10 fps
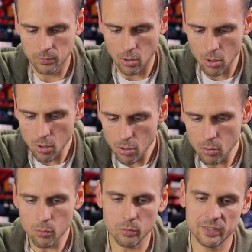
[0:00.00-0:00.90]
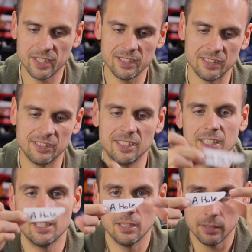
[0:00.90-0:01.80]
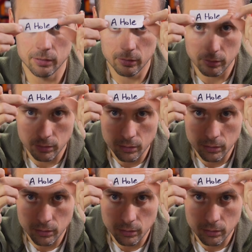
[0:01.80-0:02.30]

Oh, it's got the stickiness.